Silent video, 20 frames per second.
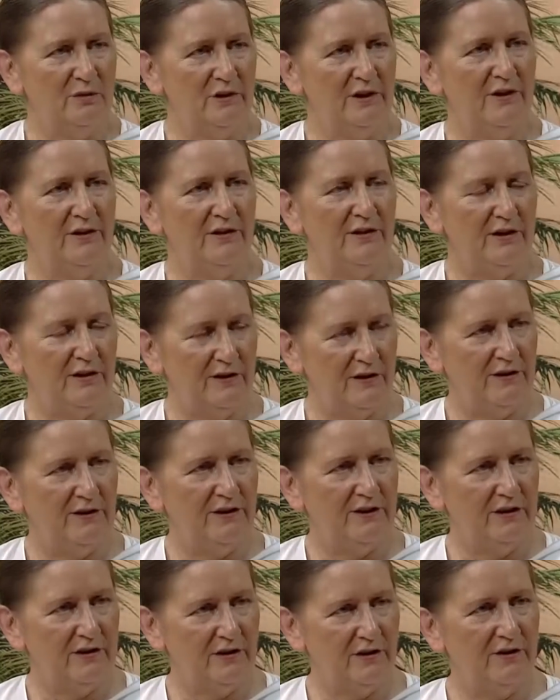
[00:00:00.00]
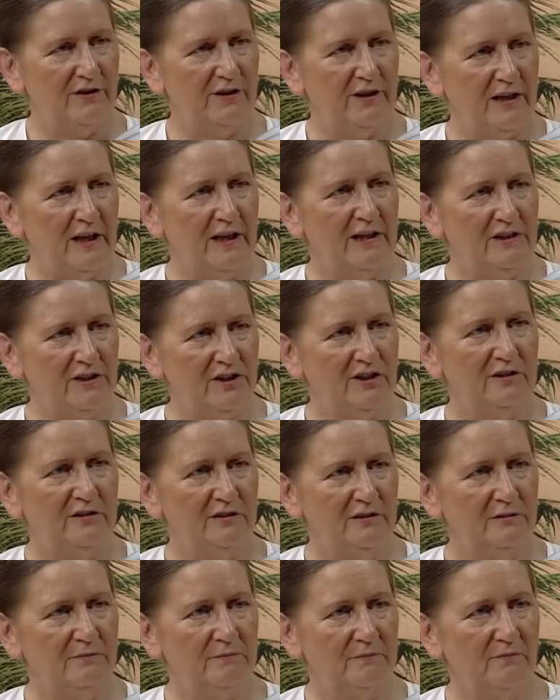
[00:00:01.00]
with the
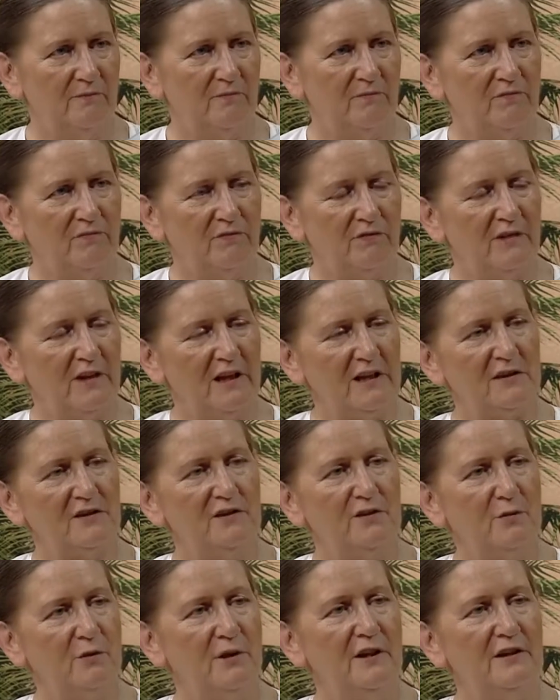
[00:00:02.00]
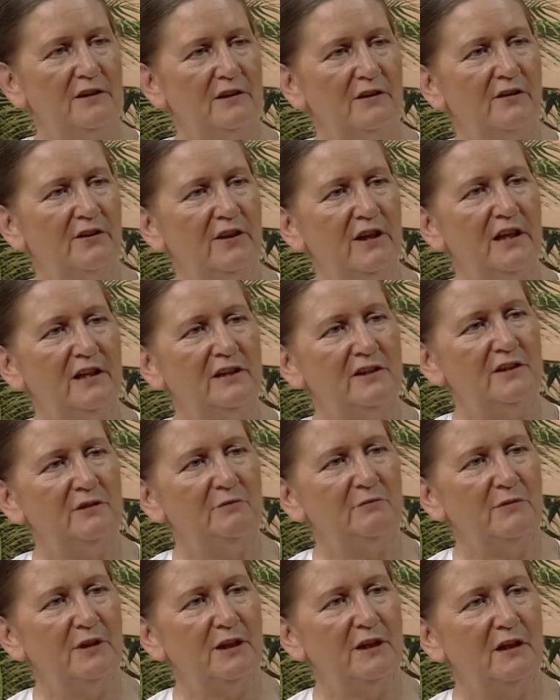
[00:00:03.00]
creation, that's the way the
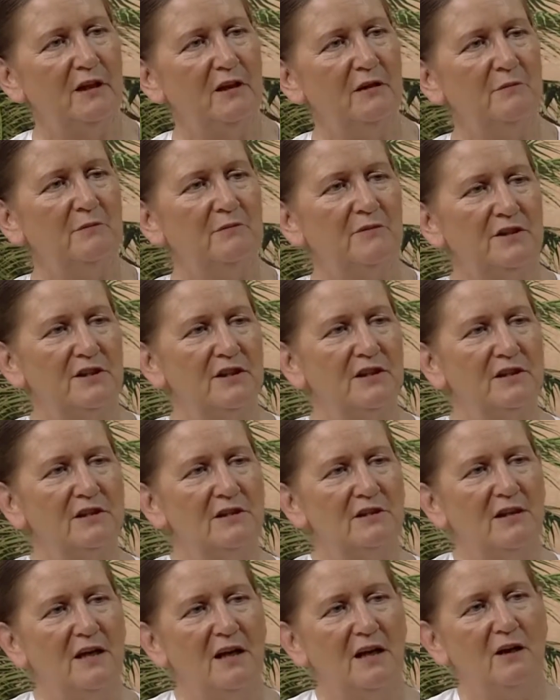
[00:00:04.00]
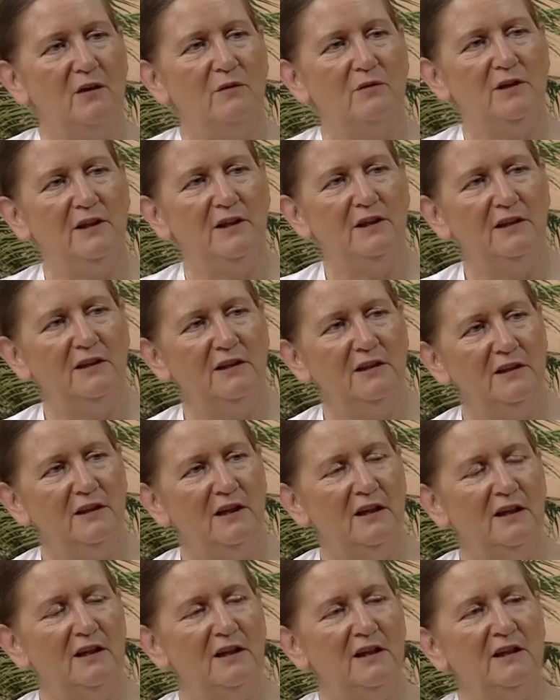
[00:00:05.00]
creation becomes. This is how he
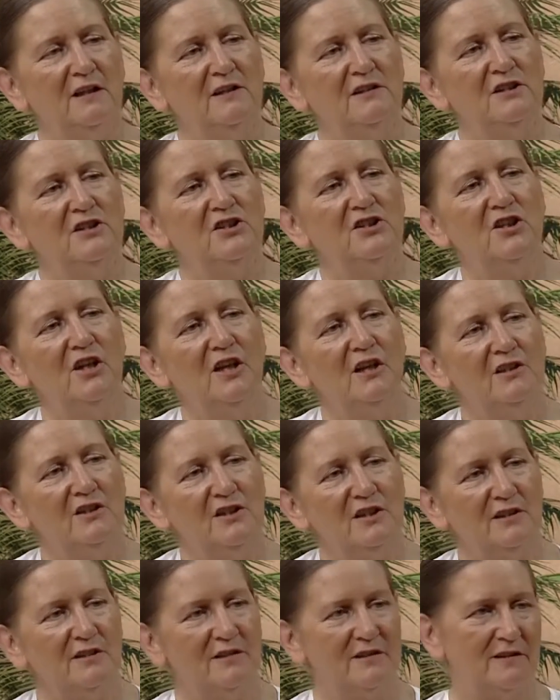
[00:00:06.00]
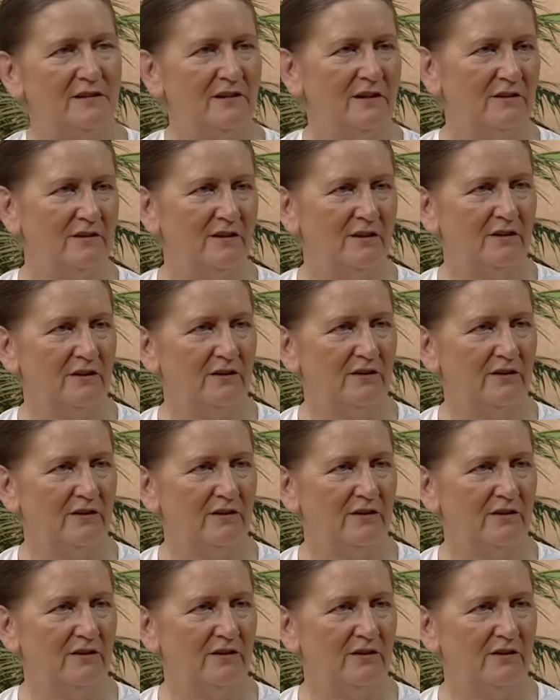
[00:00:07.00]
changes the